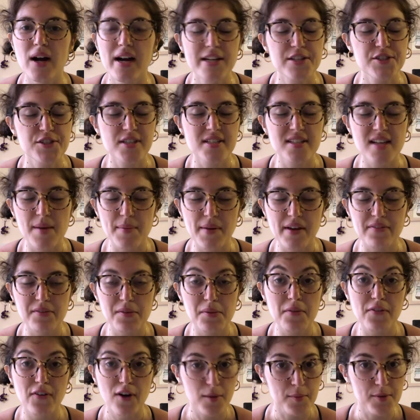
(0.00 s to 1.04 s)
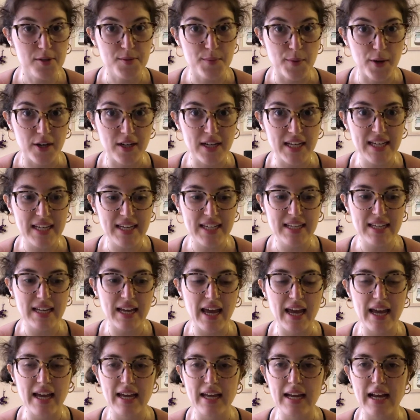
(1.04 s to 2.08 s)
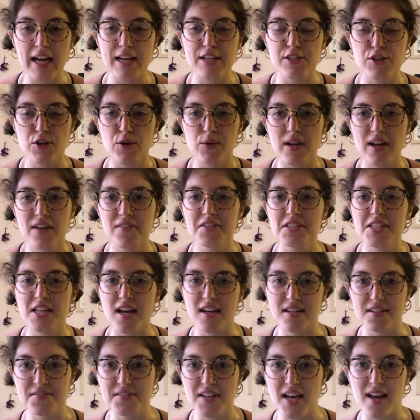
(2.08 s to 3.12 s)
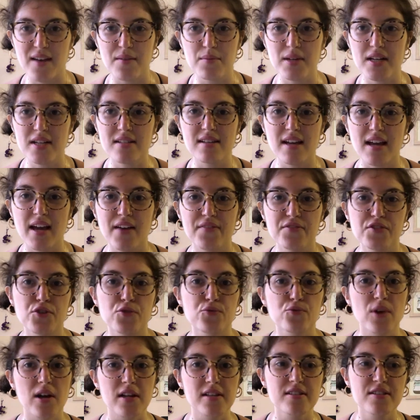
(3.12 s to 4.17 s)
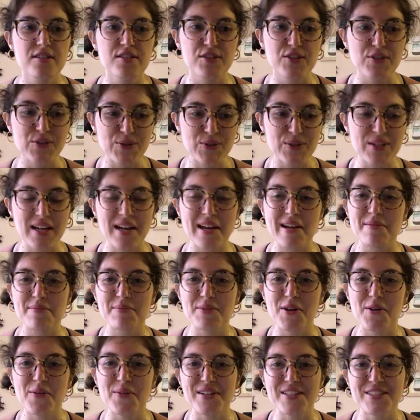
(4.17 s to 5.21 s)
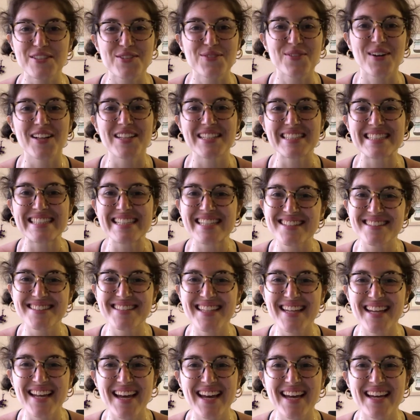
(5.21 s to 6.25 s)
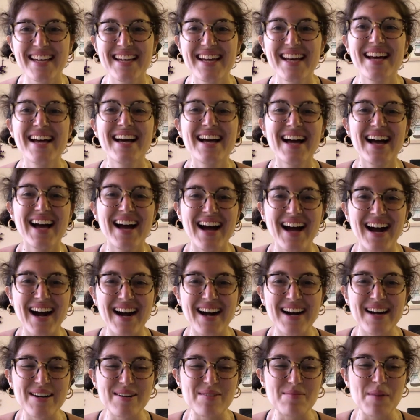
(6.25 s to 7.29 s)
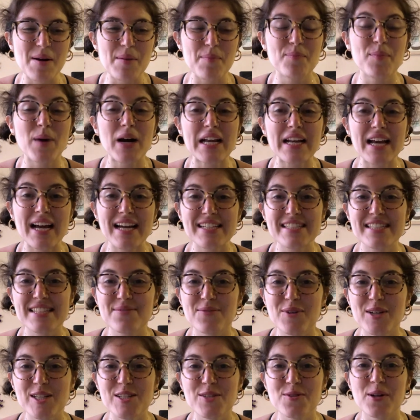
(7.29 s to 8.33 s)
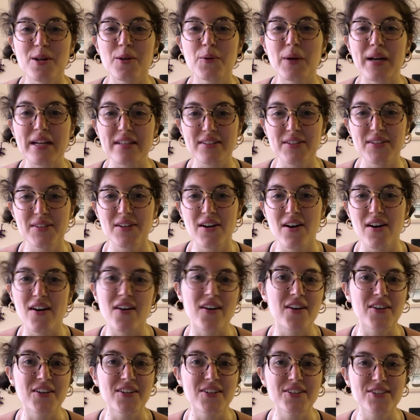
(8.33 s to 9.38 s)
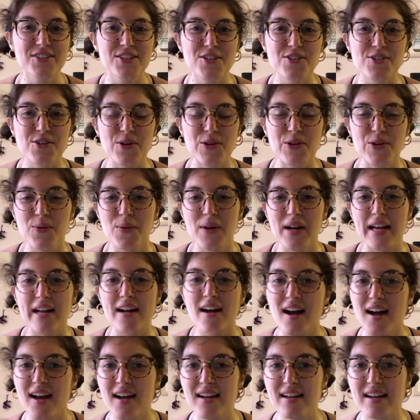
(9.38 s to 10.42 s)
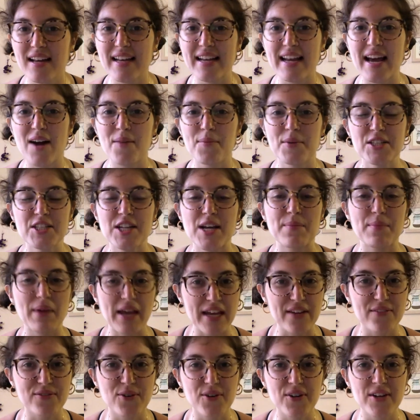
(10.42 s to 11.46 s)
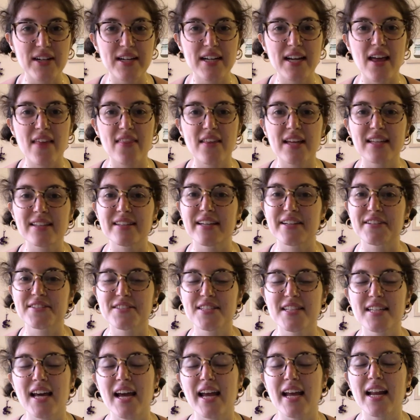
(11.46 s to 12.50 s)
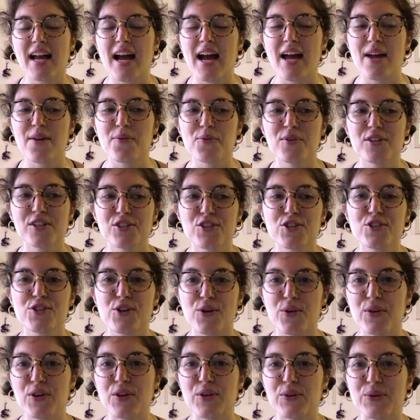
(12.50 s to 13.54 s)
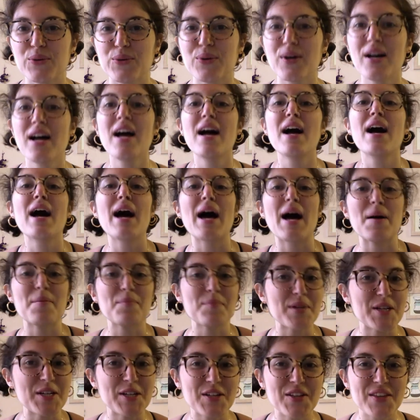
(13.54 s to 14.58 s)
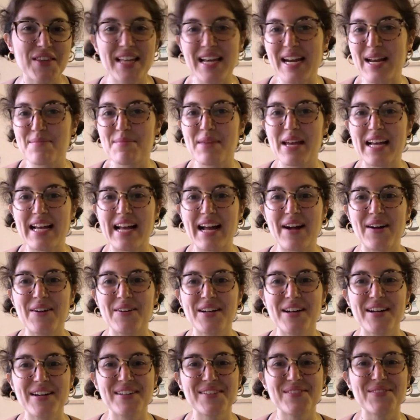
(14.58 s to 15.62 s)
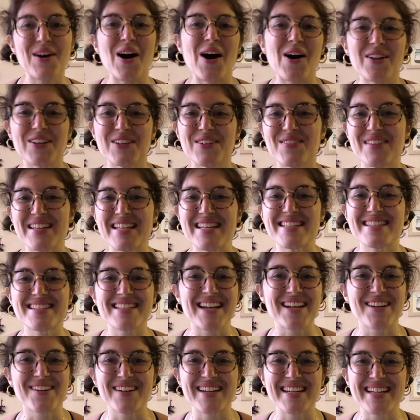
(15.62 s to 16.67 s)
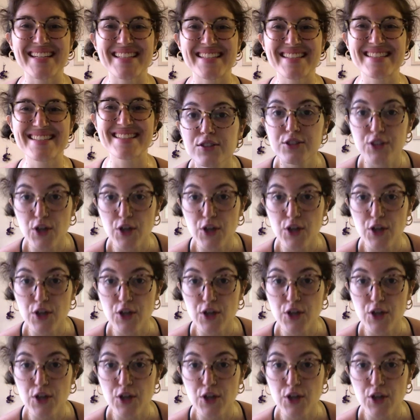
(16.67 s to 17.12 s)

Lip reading: Just got back from the farmer's market and I don't have a ton of time because I have to run soon. I'm going to volunteer today, but I did want to do a quick little haul to show you what I got and how much I paid for it, and then later tonight I will show you a meal that I make out of all of these ingredients.